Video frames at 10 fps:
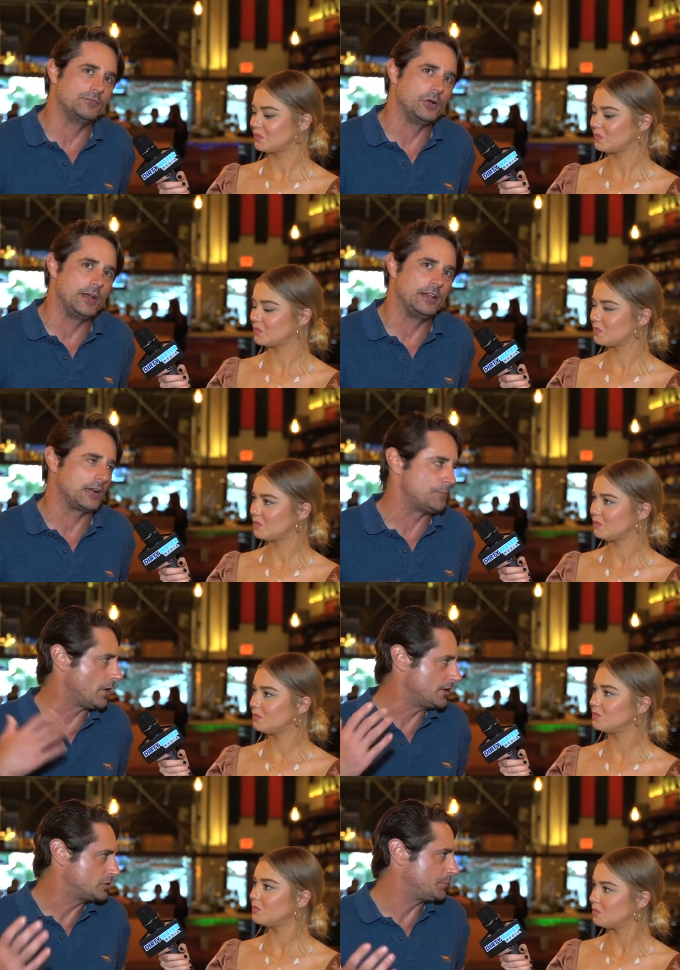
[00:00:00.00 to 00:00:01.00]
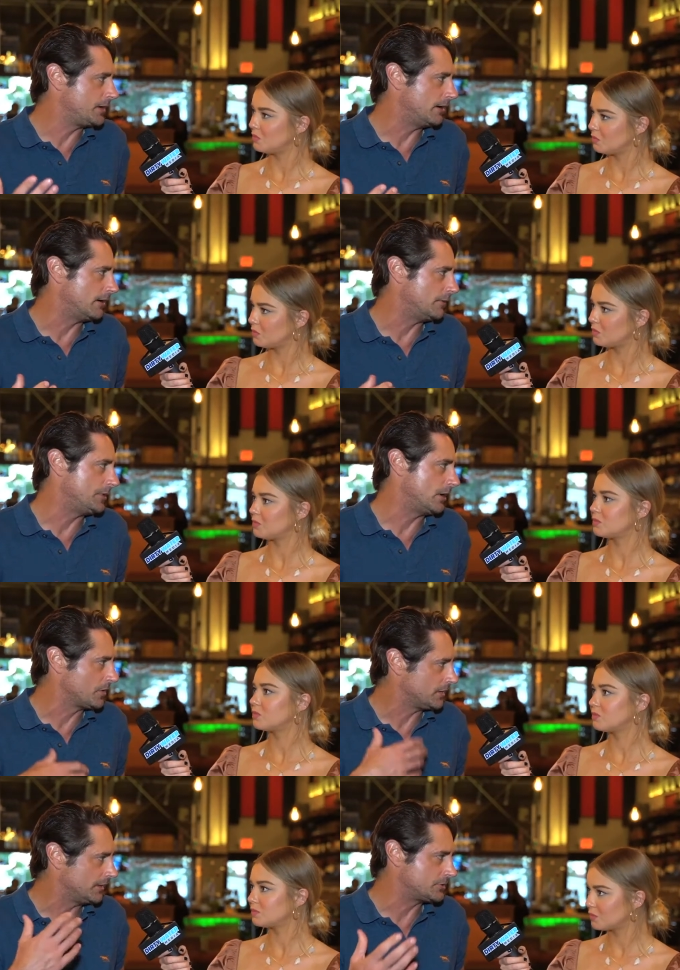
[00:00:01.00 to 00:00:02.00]
Speaker 1: of doing like a brunch beer, beer
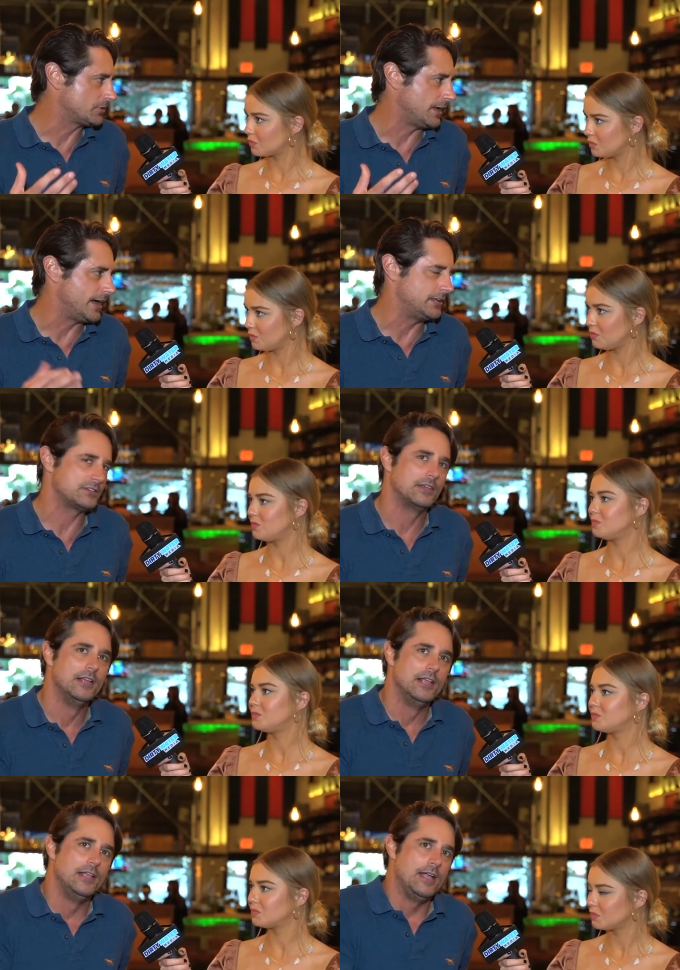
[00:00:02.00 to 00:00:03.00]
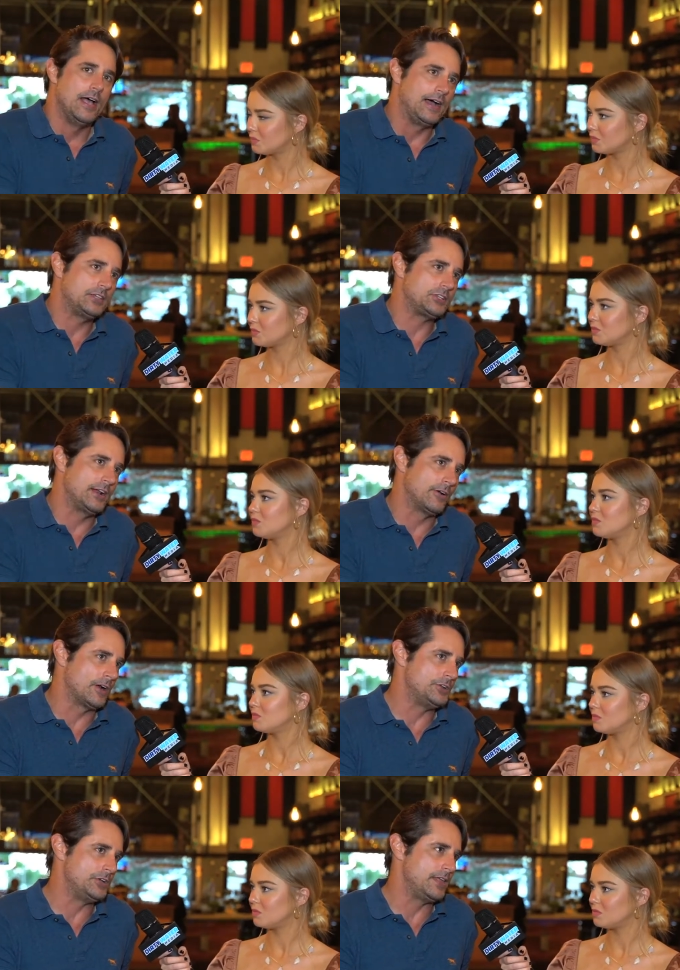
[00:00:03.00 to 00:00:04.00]
with electrolytes. And I said, in
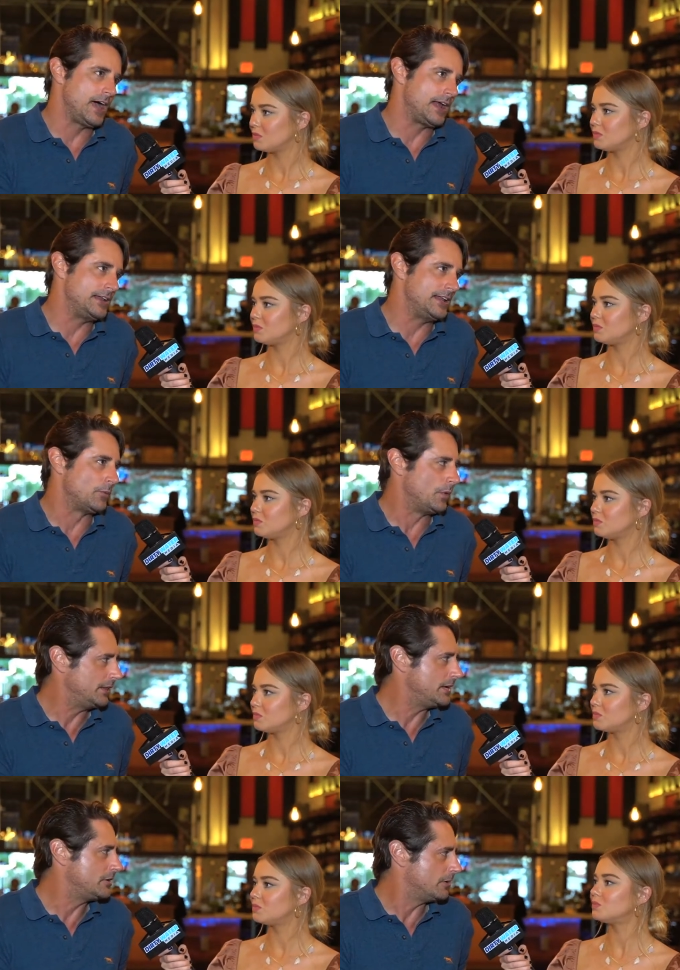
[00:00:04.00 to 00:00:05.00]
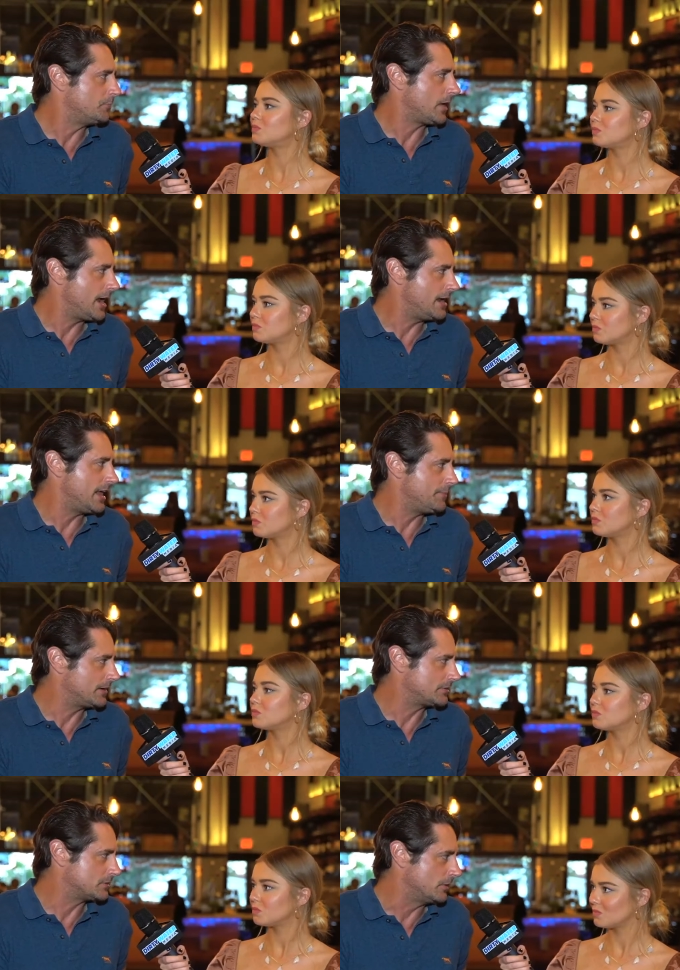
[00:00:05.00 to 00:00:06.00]
order to do that, I need a really good brand name
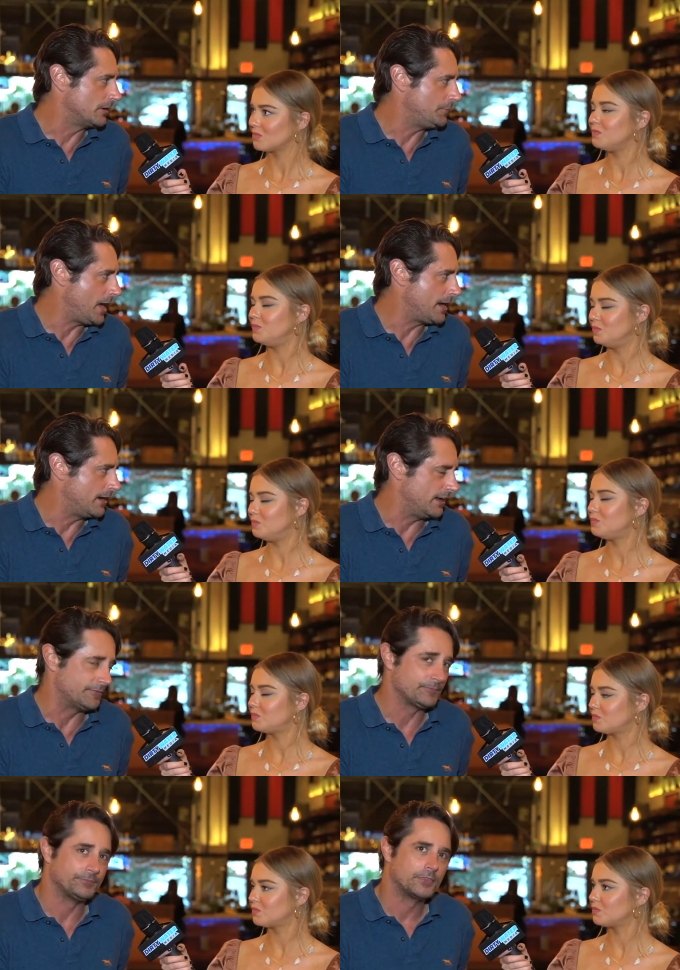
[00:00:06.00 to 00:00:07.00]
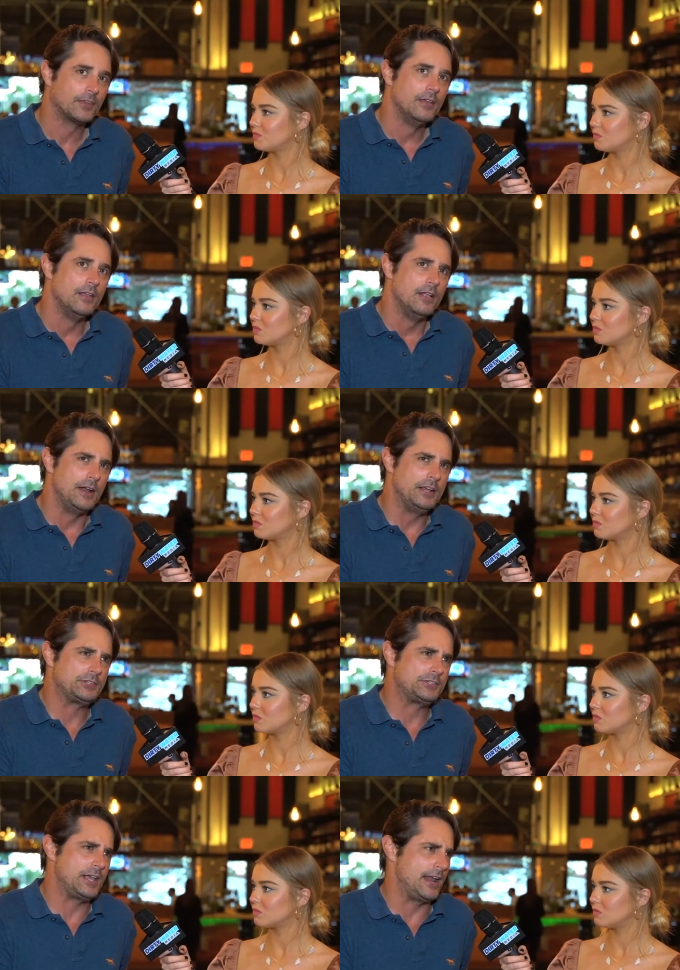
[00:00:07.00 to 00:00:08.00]
because it's so competitive. And he
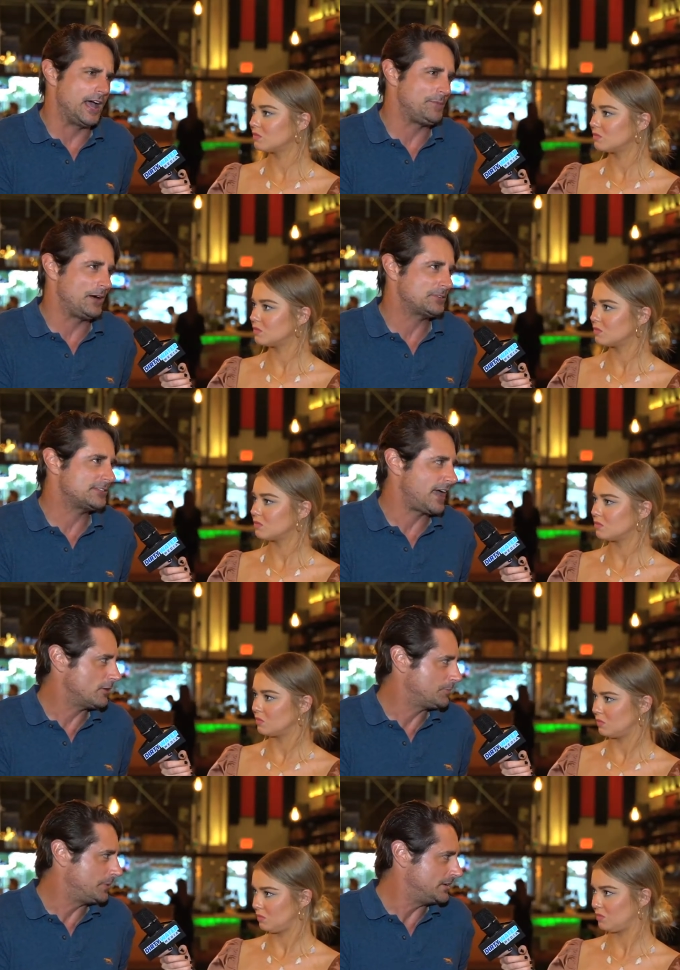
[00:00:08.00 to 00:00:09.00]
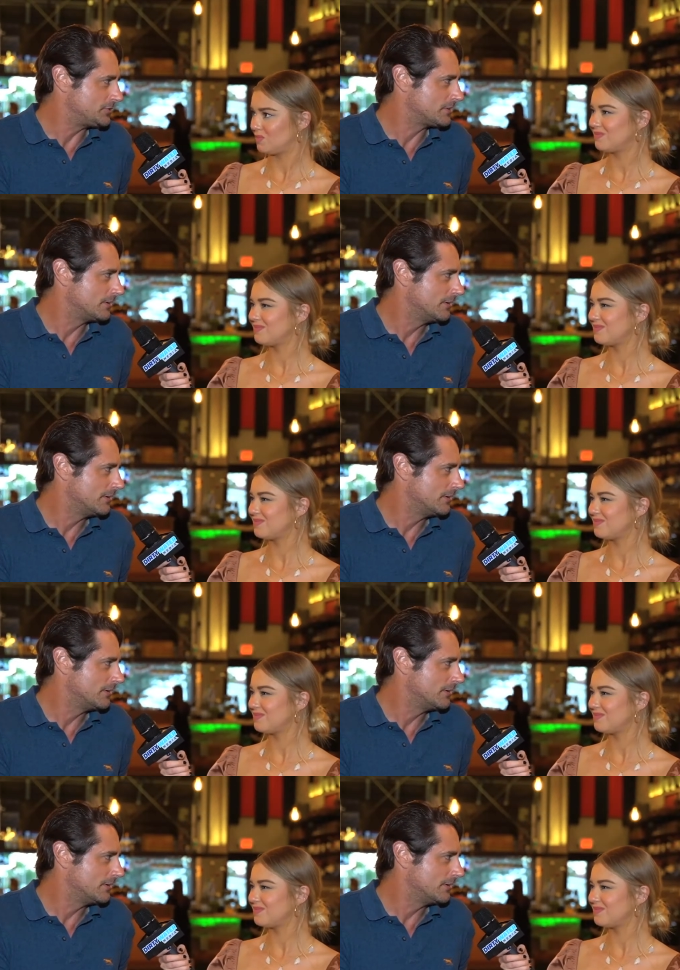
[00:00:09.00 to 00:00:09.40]
said, how about South Beach?